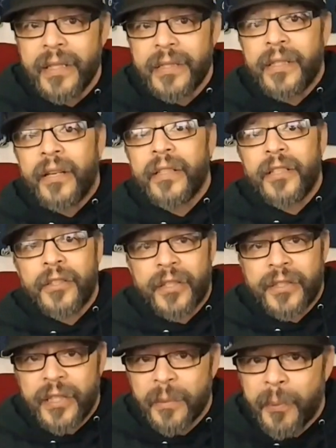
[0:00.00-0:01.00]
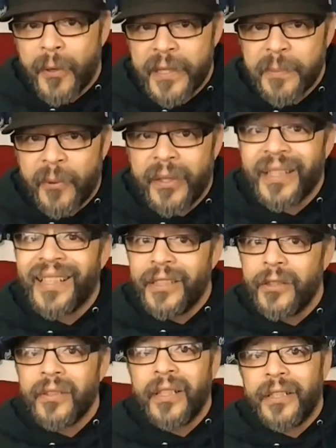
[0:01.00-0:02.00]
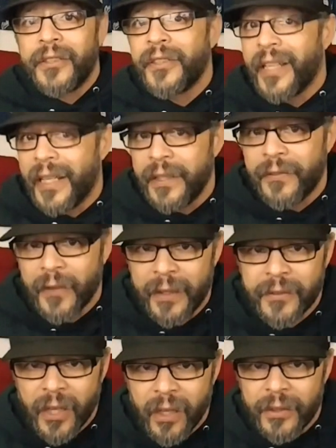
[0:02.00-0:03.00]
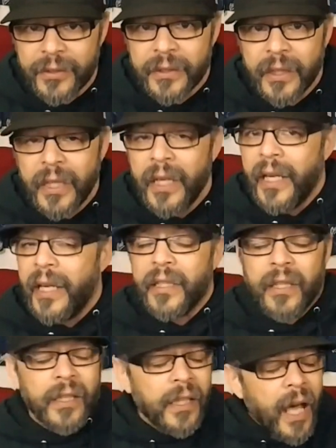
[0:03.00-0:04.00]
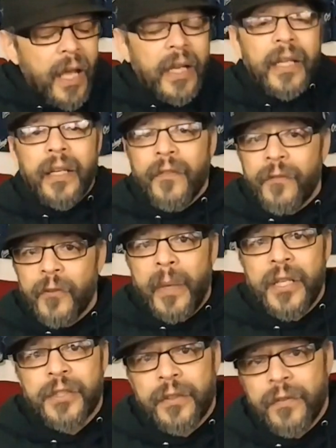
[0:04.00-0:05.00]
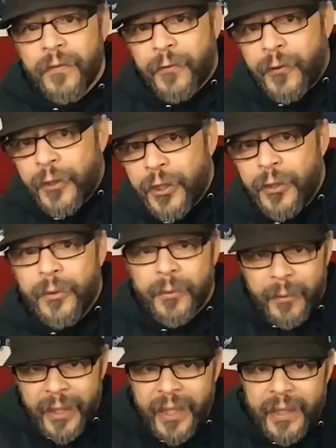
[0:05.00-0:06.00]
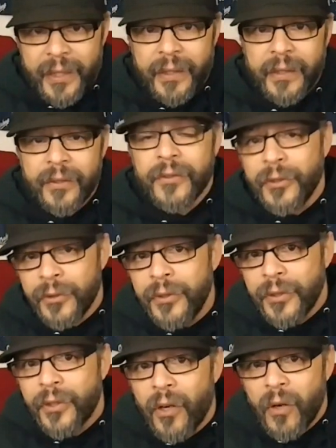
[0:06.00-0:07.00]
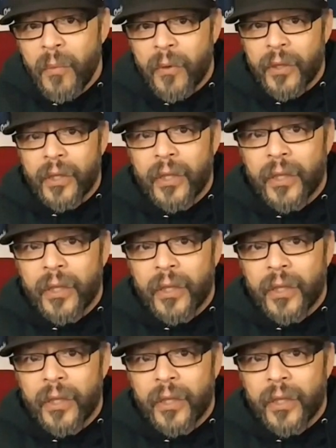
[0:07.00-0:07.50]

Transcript: and it's there that you're going to see the price point, a little under $95, and a lot of information for you to read. Do your homework.